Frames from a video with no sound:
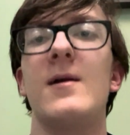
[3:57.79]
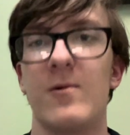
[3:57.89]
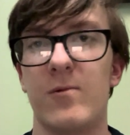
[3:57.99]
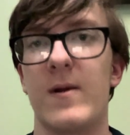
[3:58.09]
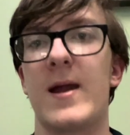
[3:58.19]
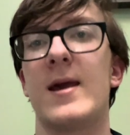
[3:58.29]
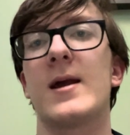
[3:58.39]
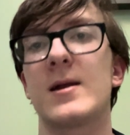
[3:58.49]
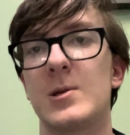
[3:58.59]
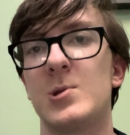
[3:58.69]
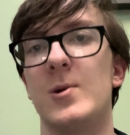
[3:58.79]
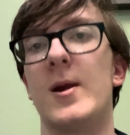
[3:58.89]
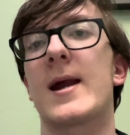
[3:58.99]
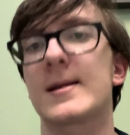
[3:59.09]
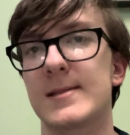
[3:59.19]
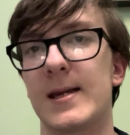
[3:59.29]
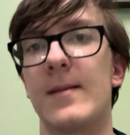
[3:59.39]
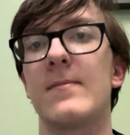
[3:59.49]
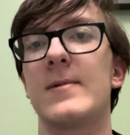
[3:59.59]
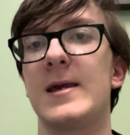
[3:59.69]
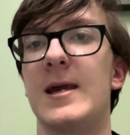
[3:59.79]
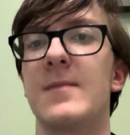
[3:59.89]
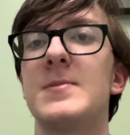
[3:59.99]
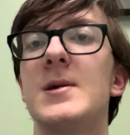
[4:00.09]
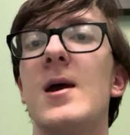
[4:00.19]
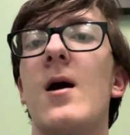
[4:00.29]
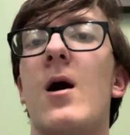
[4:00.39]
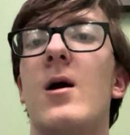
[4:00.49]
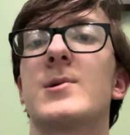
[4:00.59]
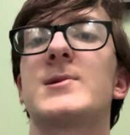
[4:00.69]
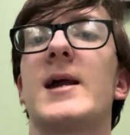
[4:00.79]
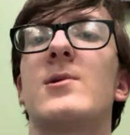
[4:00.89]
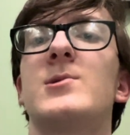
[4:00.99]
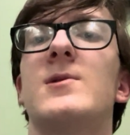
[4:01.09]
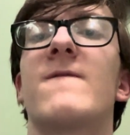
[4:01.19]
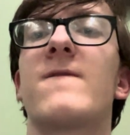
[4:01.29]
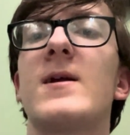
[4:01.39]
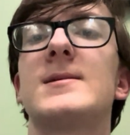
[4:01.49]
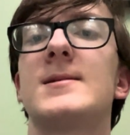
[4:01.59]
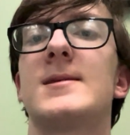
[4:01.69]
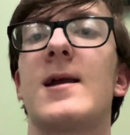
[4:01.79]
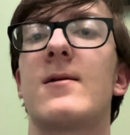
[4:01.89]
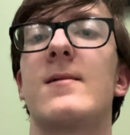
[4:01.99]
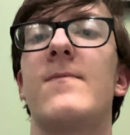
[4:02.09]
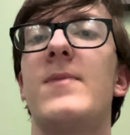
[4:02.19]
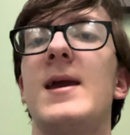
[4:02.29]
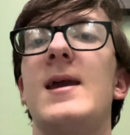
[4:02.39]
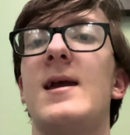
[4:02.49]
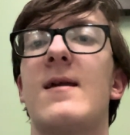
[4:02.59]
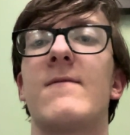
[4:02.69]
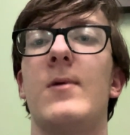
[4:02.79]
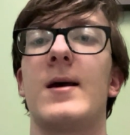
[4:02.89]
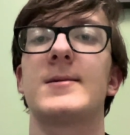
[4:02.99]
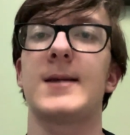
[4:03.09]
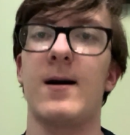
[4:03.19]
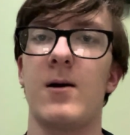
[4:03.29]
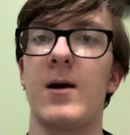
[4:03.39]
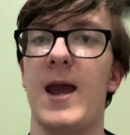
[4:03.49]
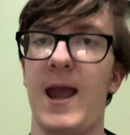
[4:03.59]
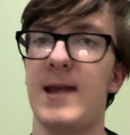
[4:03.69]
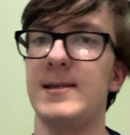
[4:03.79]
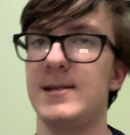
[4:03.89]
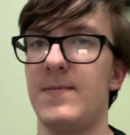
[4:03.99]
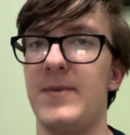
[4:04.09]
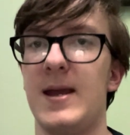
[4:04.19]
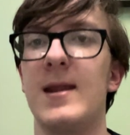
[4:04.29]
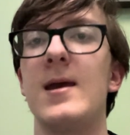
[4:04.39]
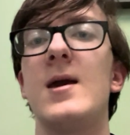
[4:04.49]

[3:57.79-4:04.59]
Reddick, Truex, and Gibbs, all cycled to the front since they already pit and everyone else had to pit.